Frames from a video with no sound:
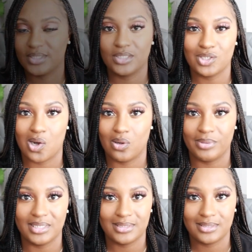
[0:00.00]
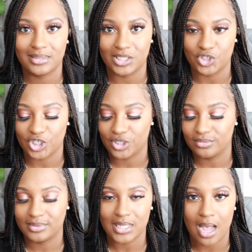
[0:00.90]
is a Talbots
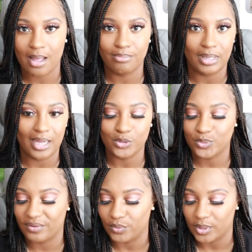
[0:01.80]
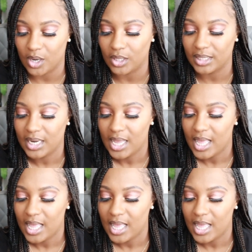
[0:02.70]
t-shirt, top, blouse, whatever you want to call it.